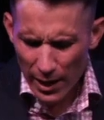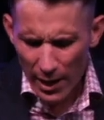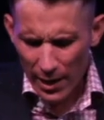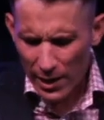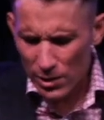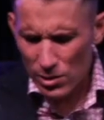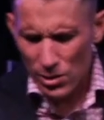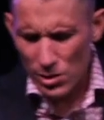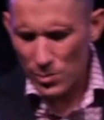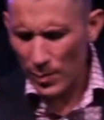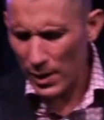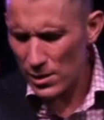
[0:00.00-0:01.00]
I need to
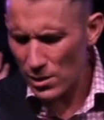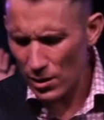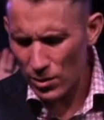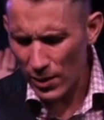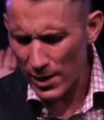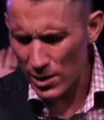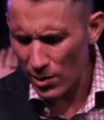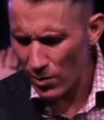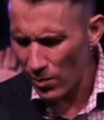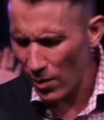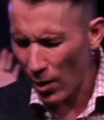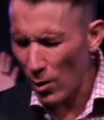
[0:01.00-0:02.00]
just minister to you as He
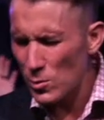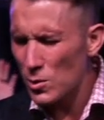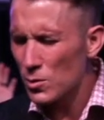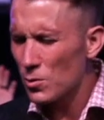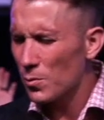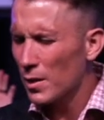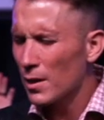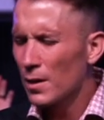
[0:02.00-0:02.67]
throws it to me.